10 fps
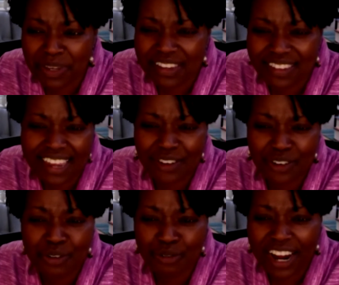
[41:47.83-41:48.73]
Because I can
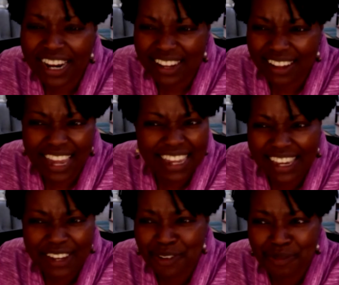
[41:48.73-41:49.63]
do writing, I
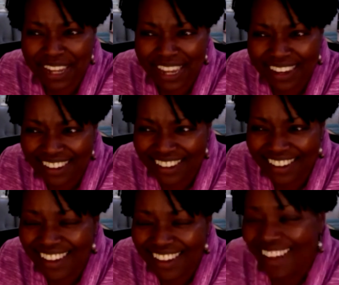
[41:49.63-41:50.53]
can't do data.
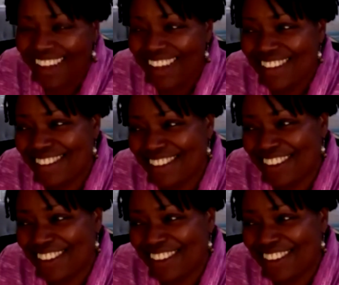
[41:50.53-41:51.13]
So,